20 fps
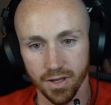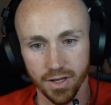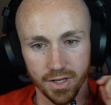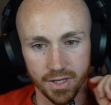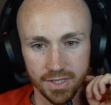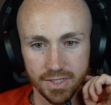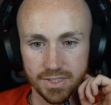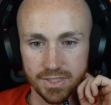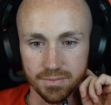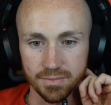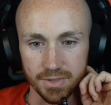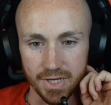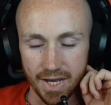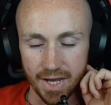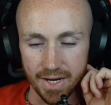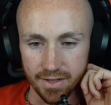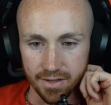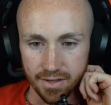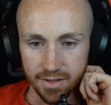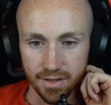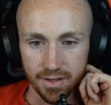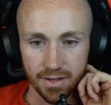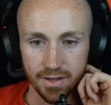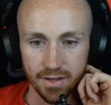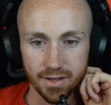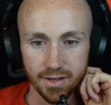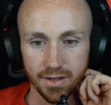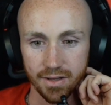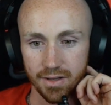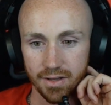some kind of
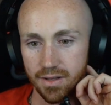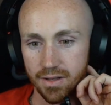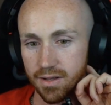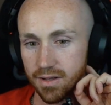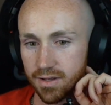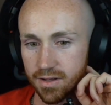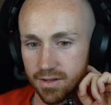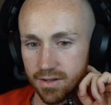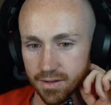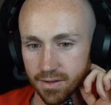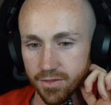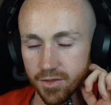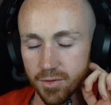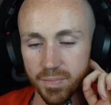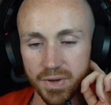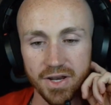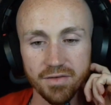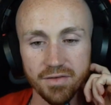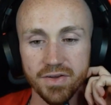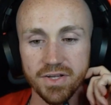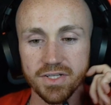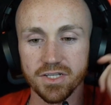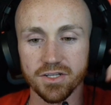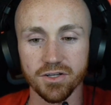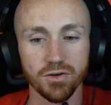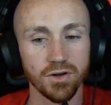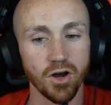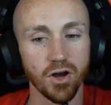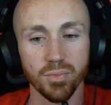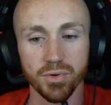the benefits of
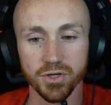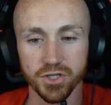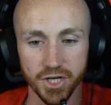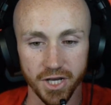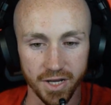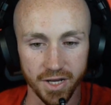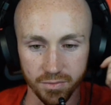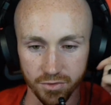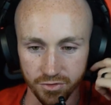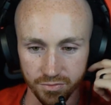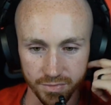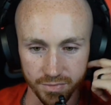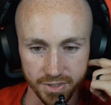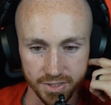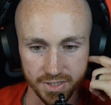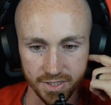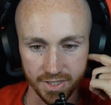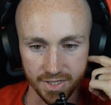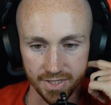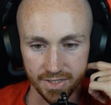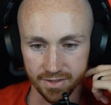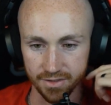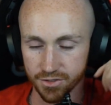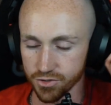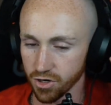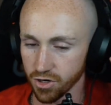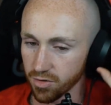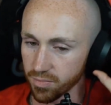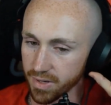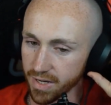doing open chain movements and
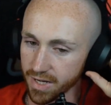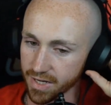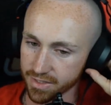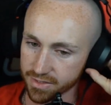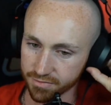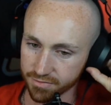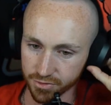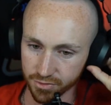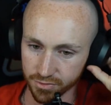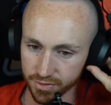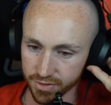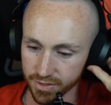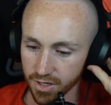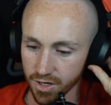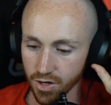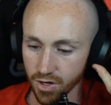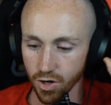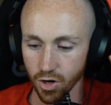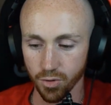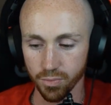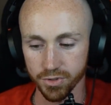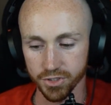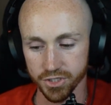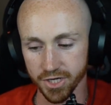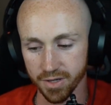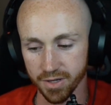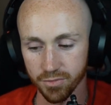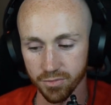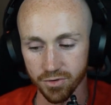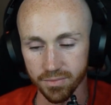drawbacks of doing open
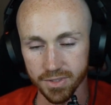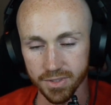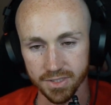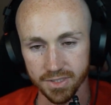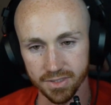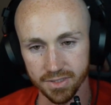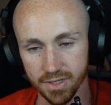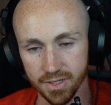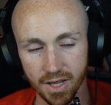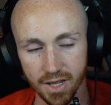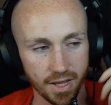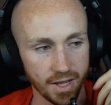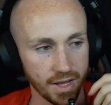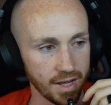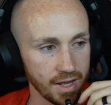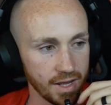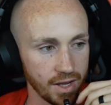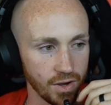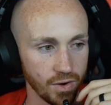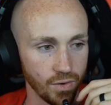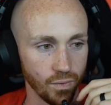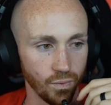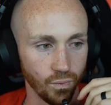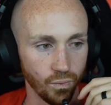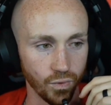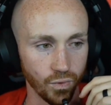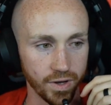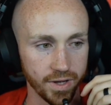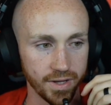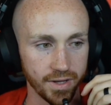chain movements and
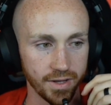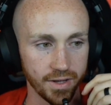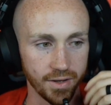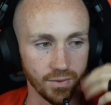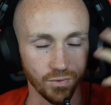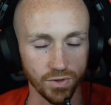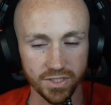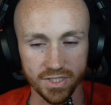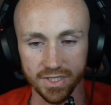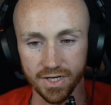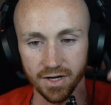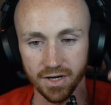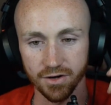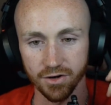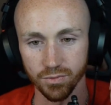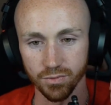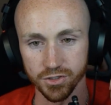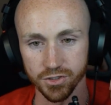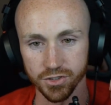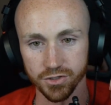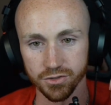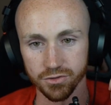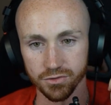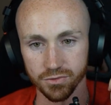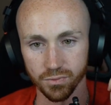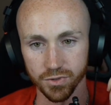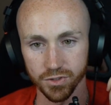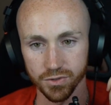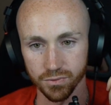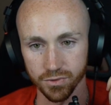in what scenario would you use
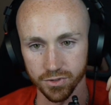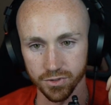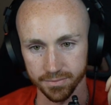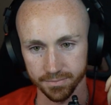which one.